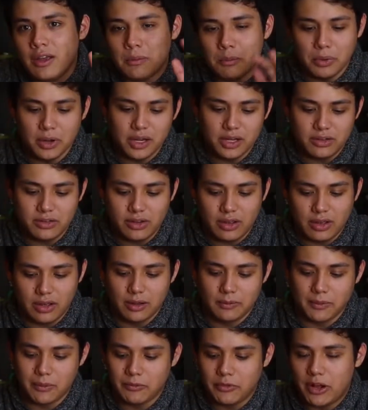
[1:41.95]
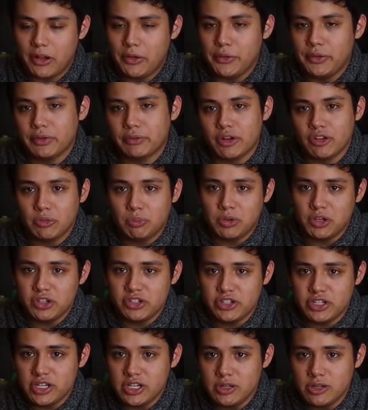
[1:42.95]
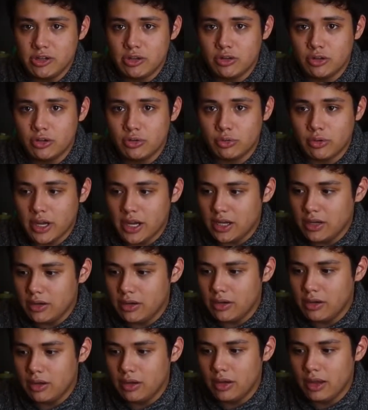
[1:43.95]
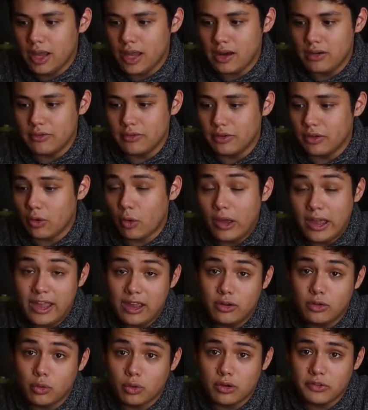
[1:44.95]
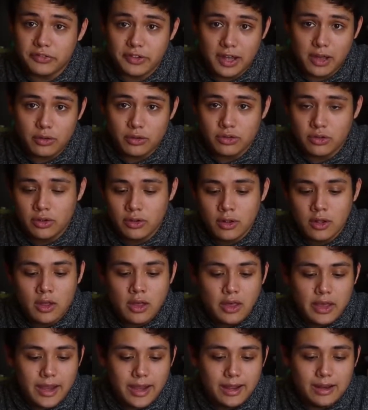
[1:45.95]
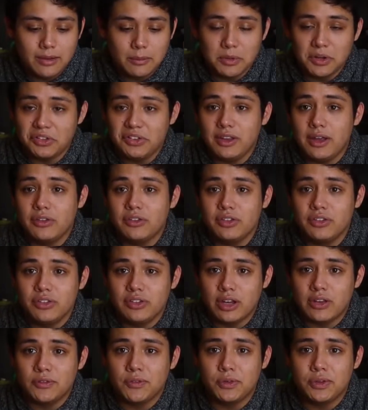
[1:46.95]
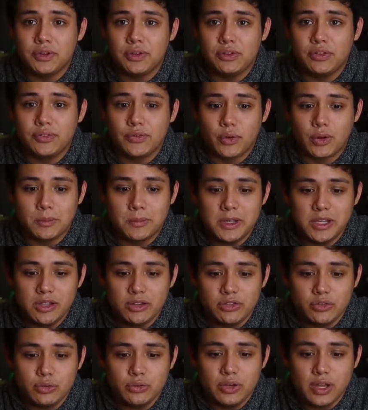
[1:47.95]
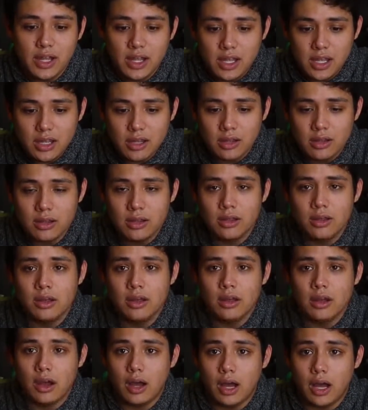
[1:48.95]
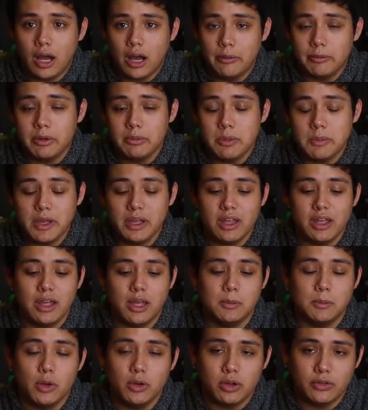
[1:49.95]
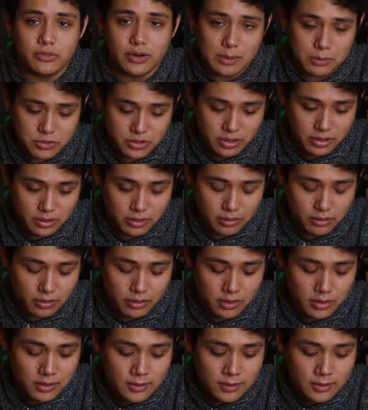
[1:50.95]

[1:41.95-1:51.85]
but I'm following the recipe she created and or found, and we're going to see how successful it is for me. Today, I'm going to be making a Mocha Frappuccino,